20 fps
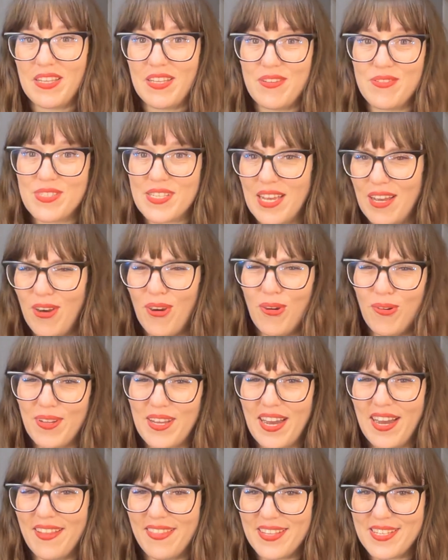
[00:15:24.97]
that you say, oh
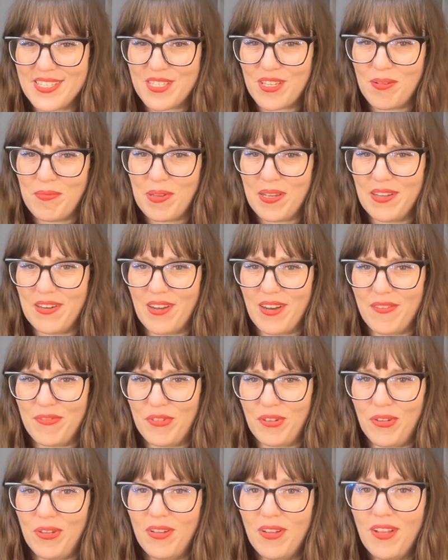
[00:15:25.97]
yeah, this could be a
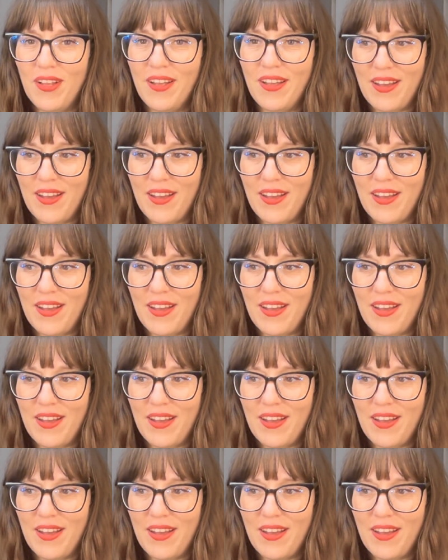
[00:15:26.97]
novel.